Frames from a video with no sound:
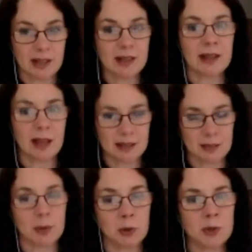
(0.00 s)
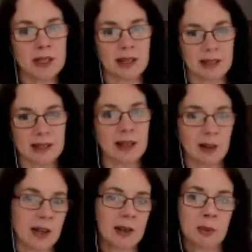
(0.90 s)
That's a process, it's a
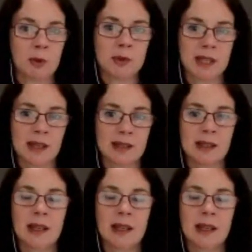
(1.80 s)
learning process.